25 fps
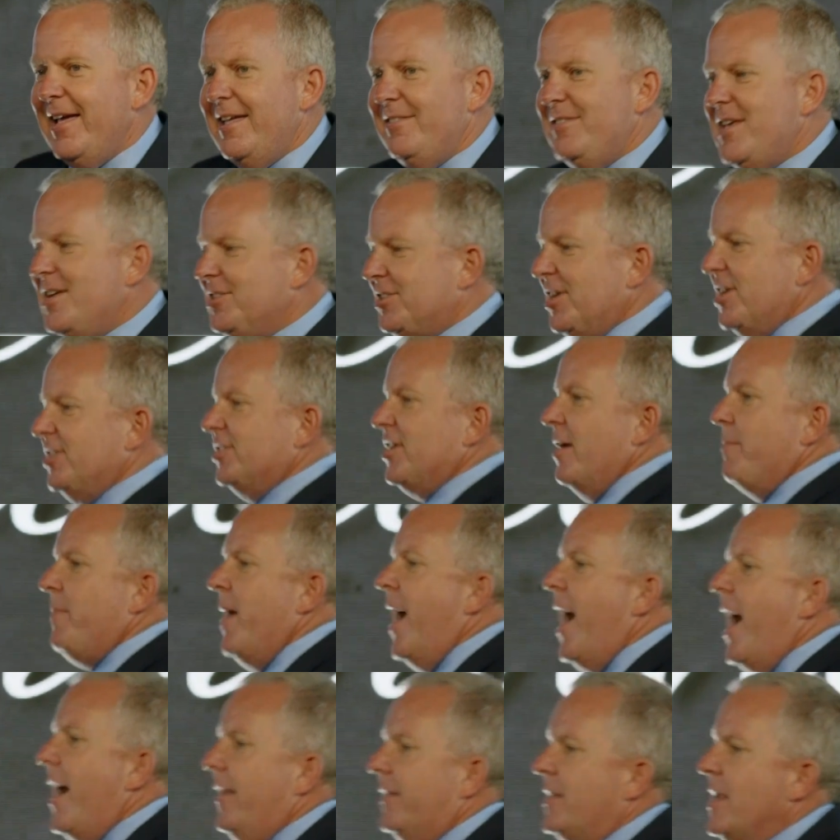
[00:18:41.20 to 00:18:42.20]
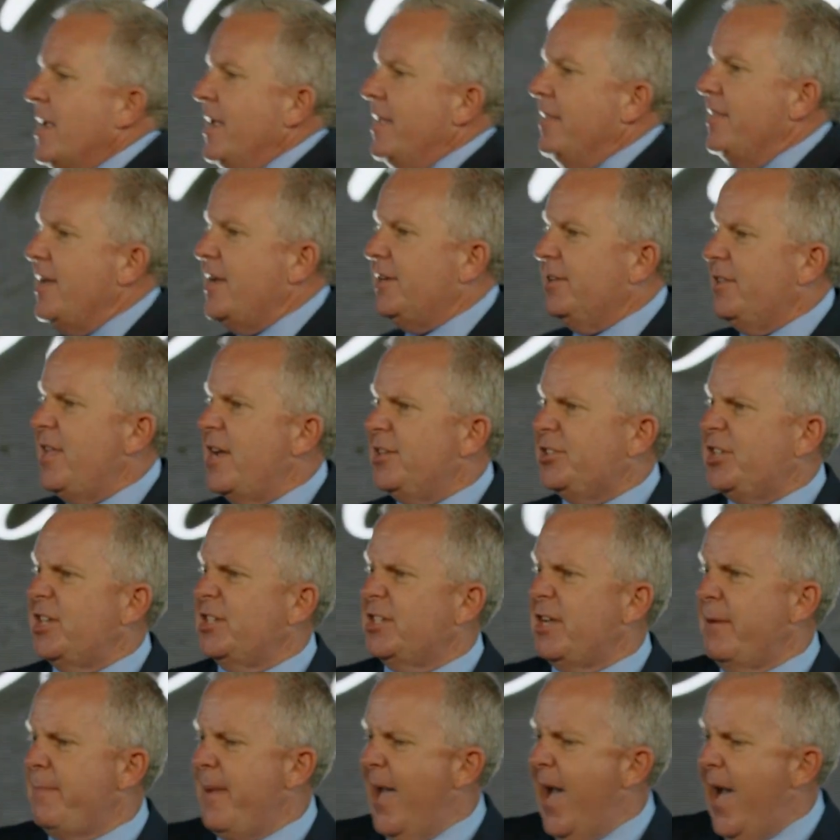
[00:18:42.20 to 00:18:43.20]
This
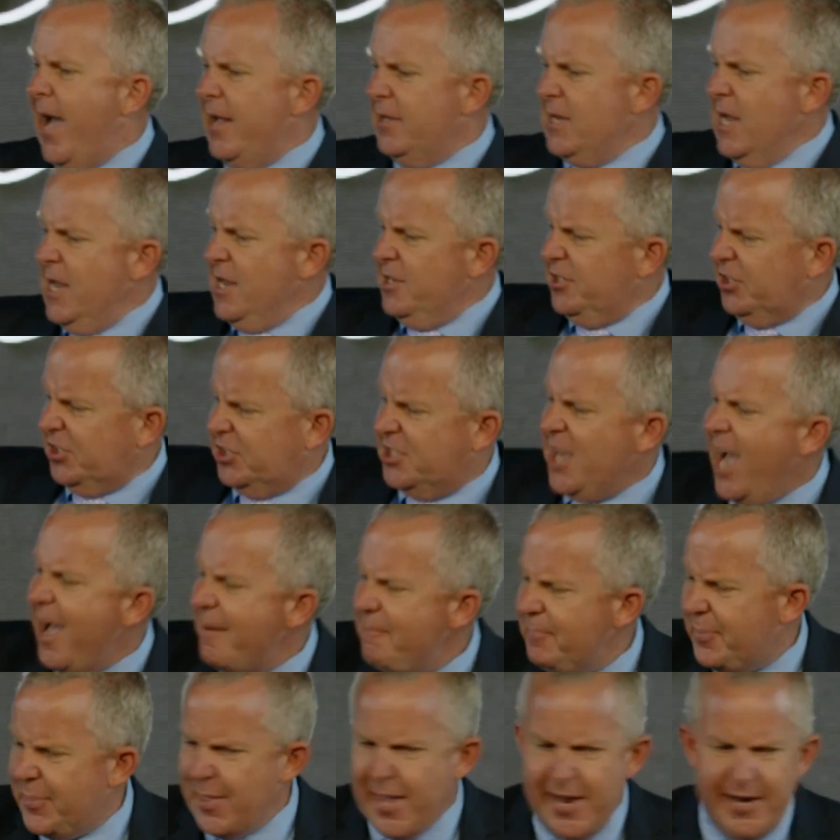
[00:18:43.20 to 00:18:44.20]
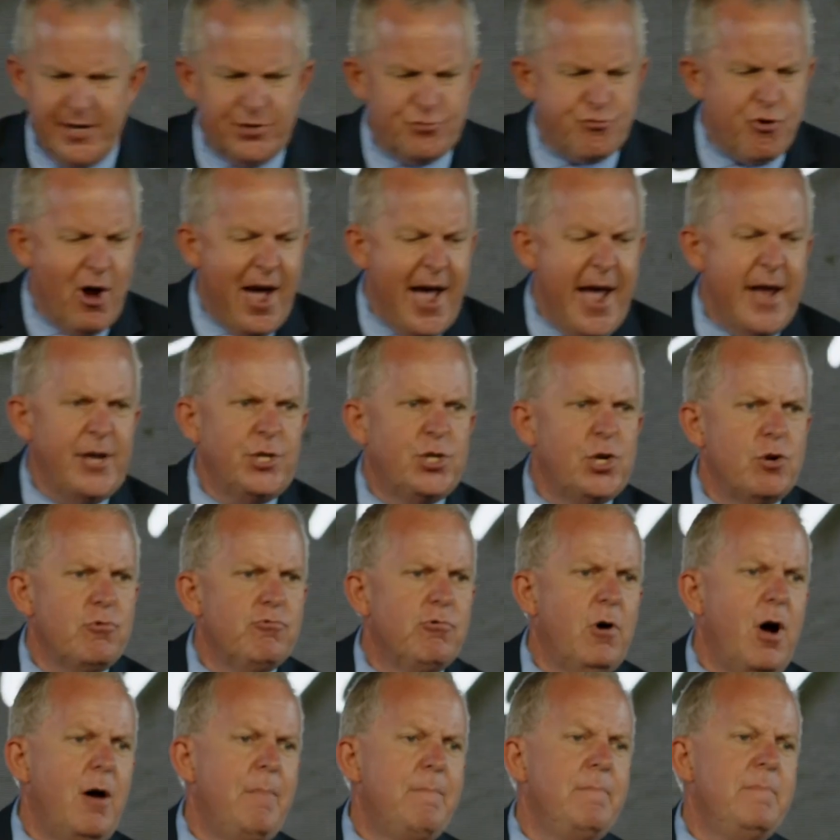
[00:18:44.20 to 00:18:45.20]
is about something trying to
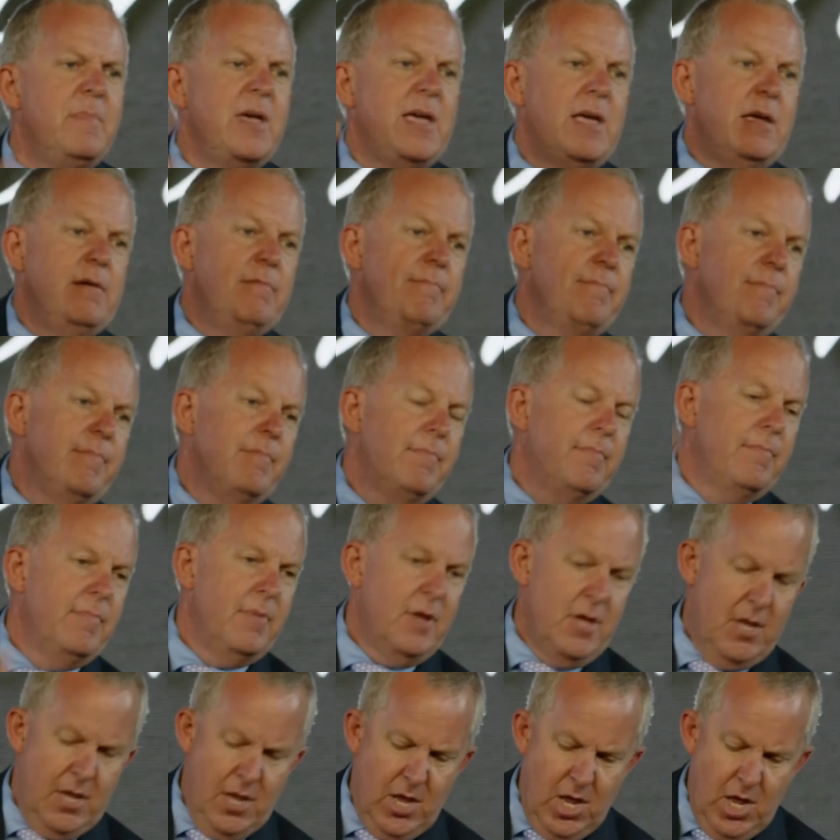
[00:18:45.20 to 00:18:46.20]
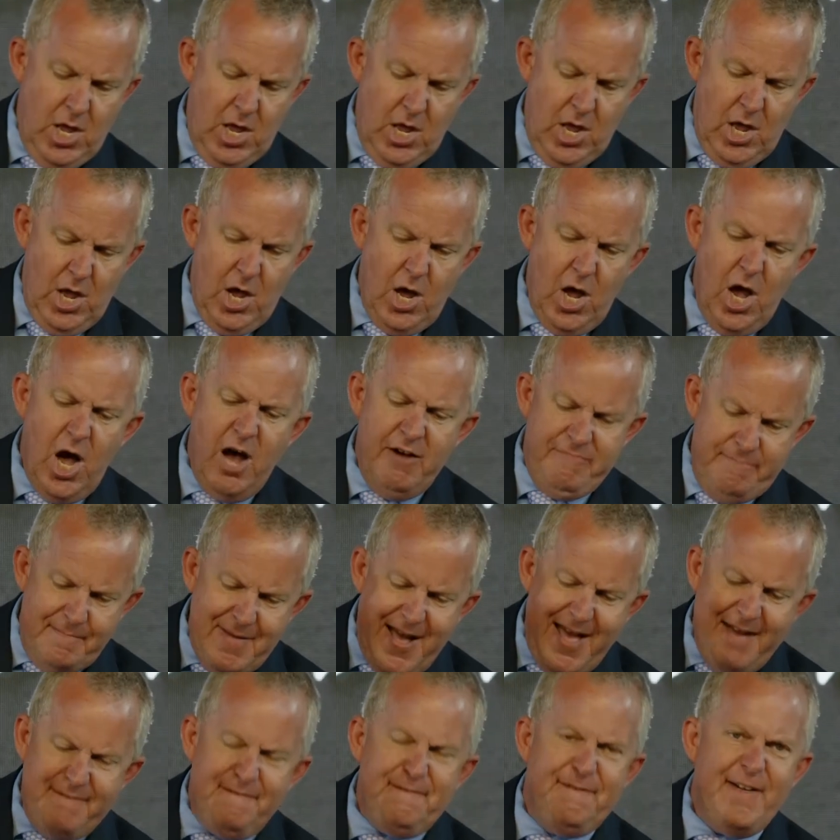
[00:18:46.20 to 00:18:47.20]
rob me of
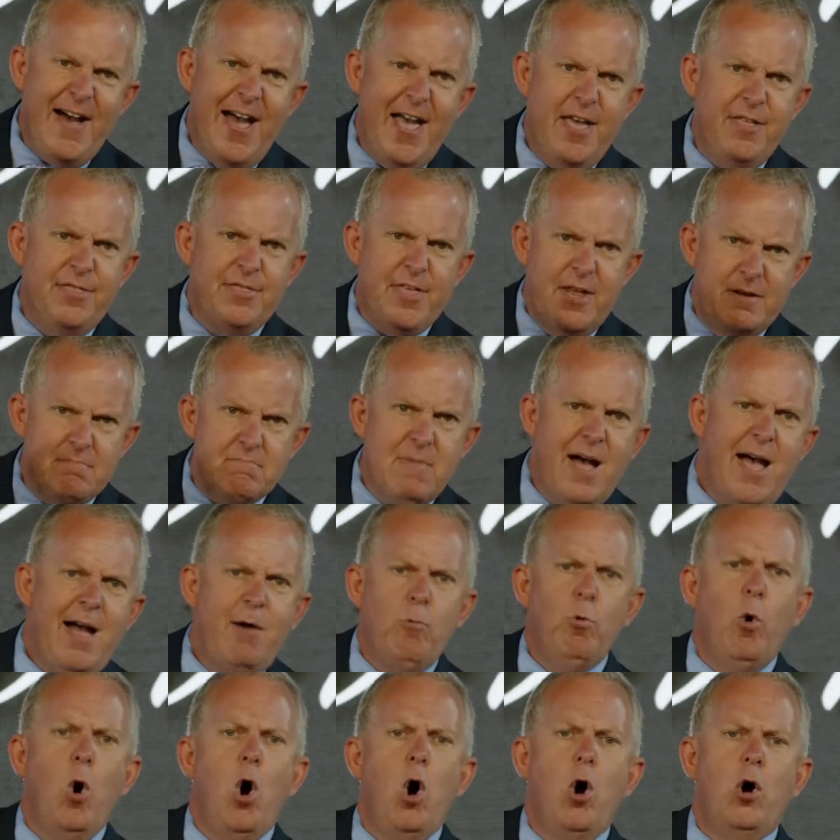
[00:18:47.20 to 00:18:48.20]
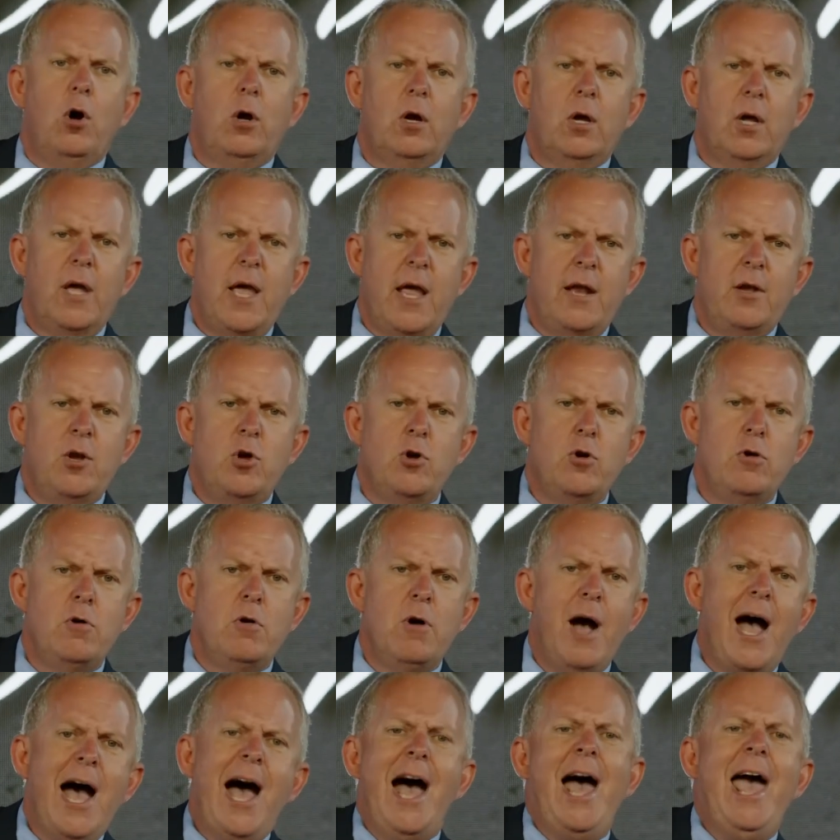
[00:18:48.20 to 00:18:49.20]
my faith and my walk in
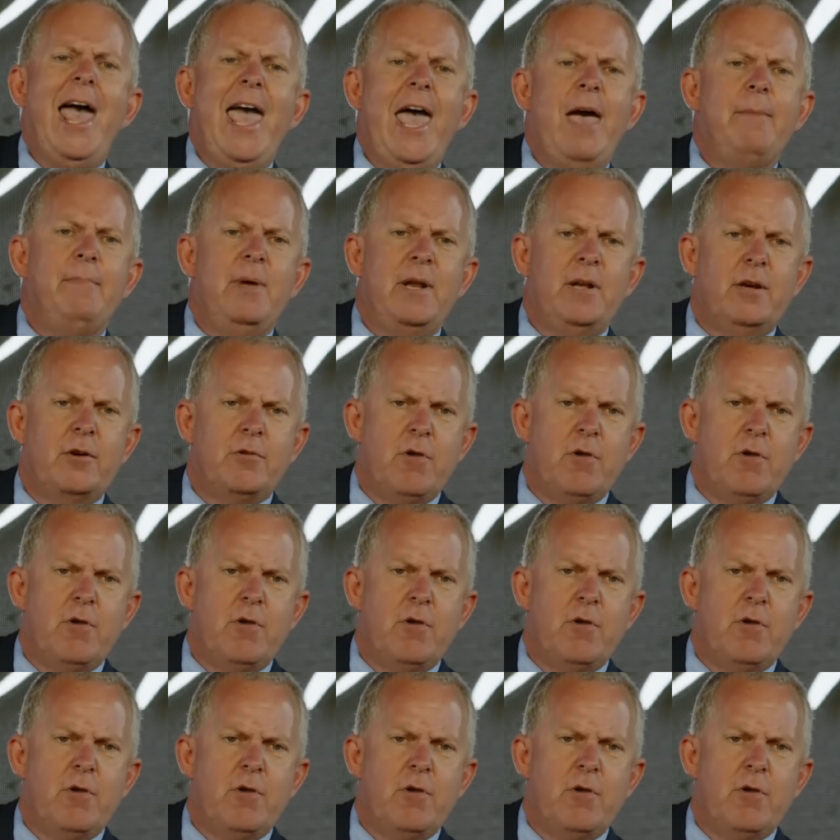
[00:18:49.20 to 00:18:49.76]
who I am in